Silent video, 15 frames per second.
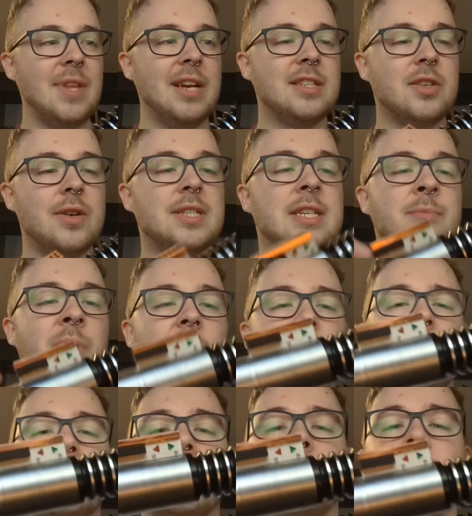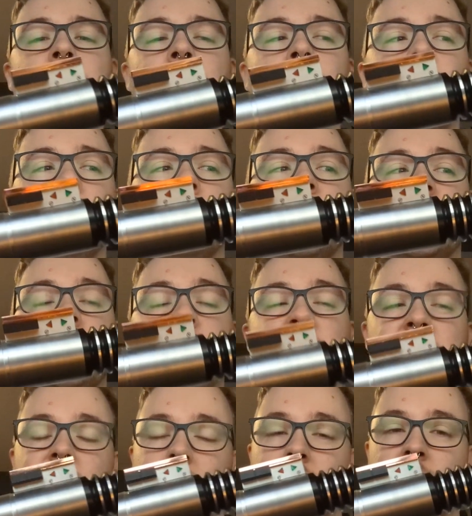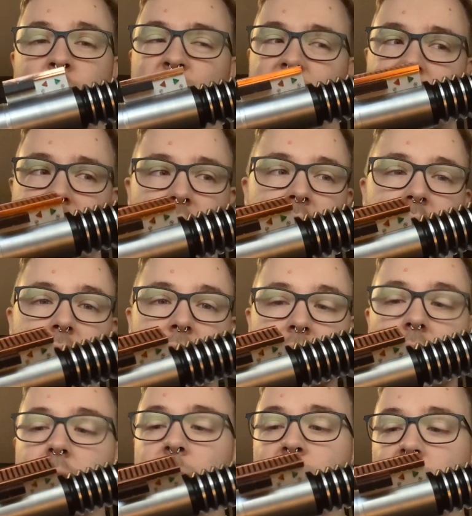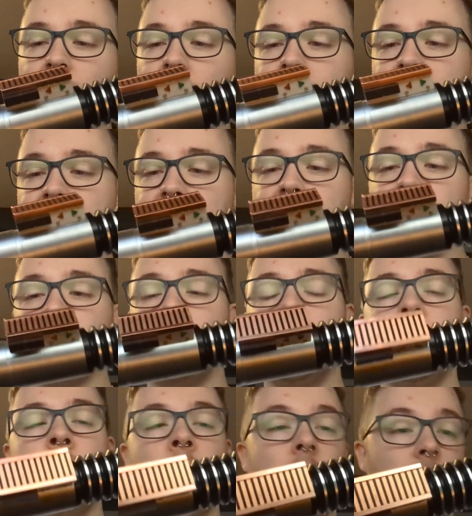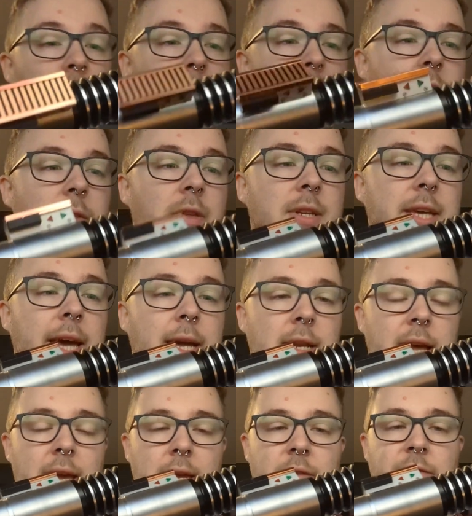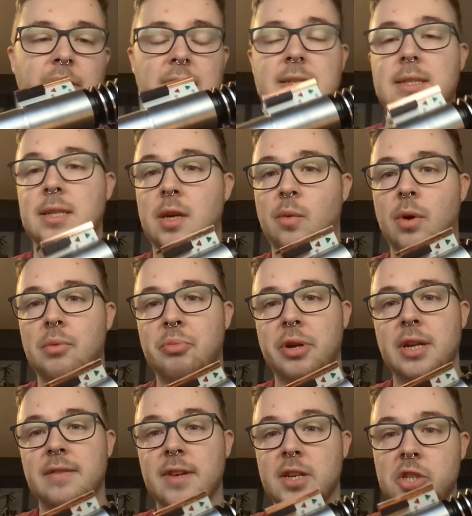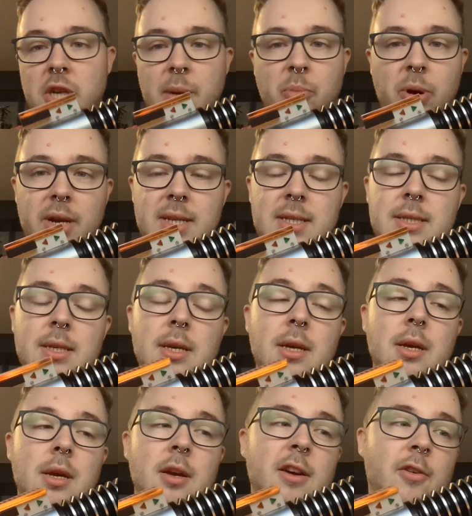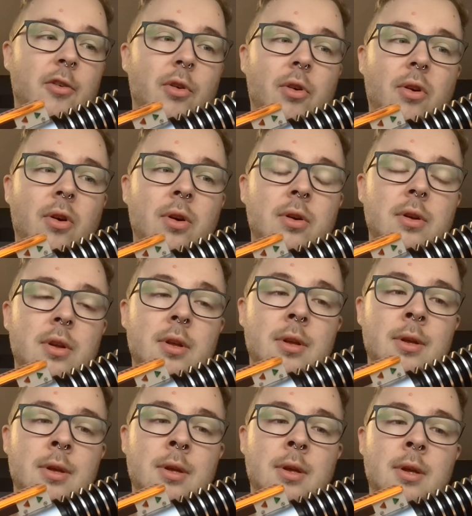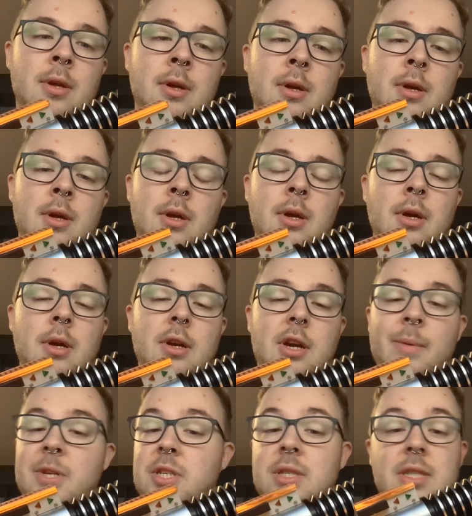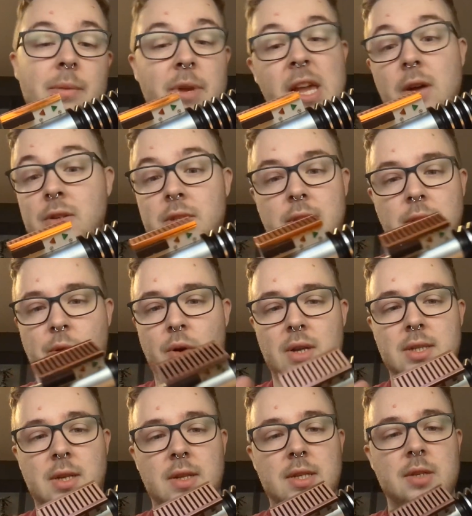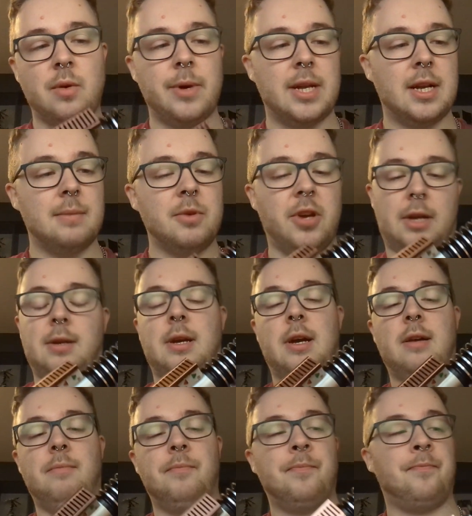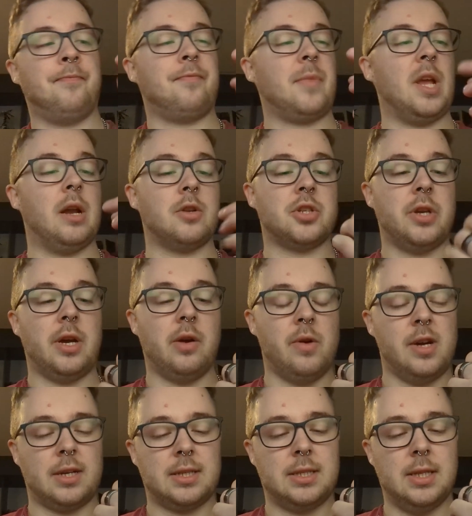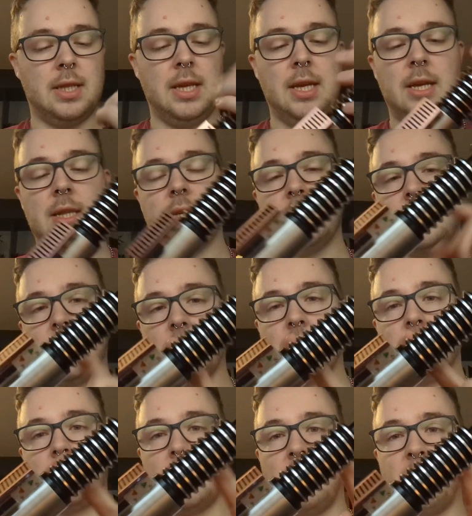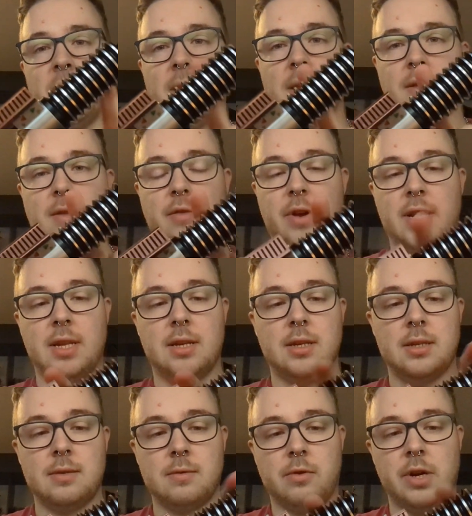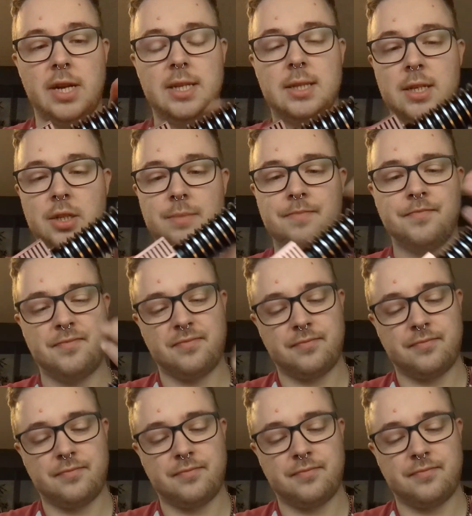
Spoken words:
So it seemed like the cheapest solution was actually to design and print one myself, rather than get a fancier one printed via Shapeways or commission somebody else to do one. So this is what we ended up doing. And I'll show you how it works. This section up here, the threaded grenade section,